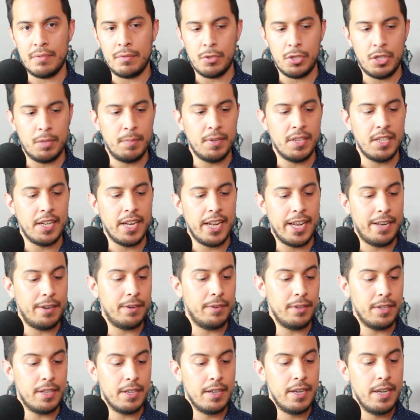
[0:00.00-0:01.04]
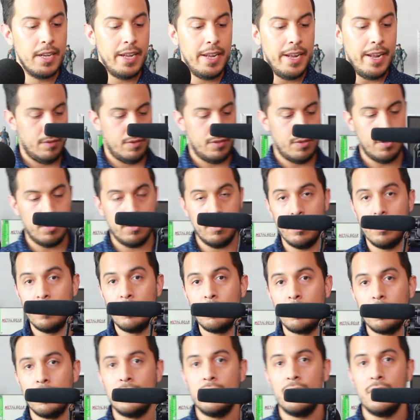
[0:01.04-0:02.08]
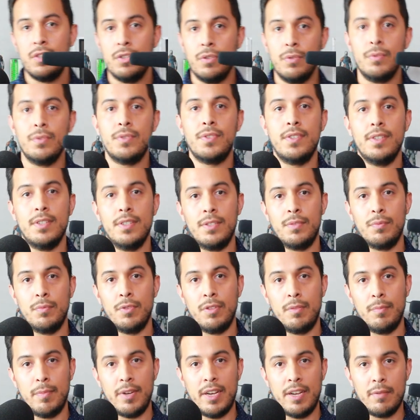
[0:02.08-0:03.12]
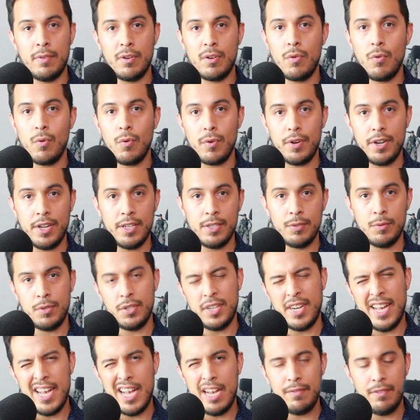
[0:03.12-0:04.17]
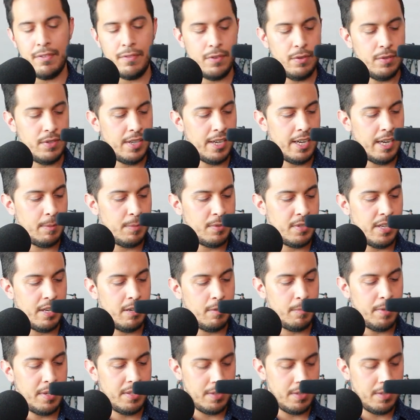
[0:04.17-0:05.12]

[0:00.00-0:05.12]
after shipping and handling. So in order to use this with my recordings, which I have a few times now,